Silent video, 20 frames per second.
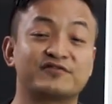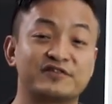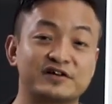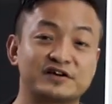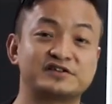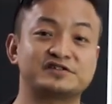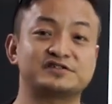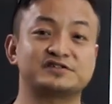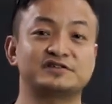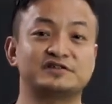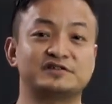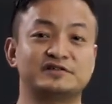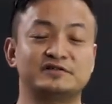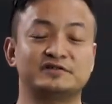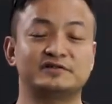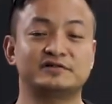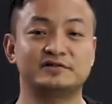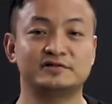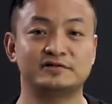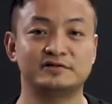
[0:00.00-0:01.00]
friction.
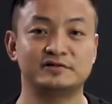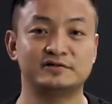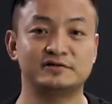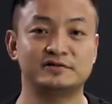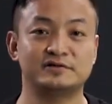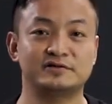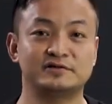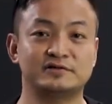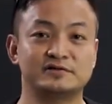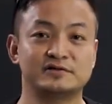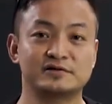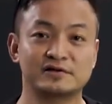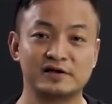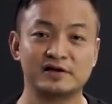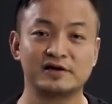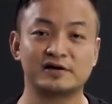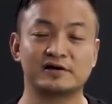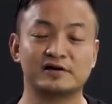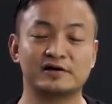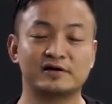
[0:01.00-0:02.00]

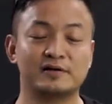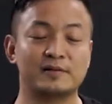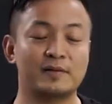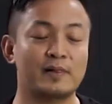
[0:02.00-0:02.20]
Clear?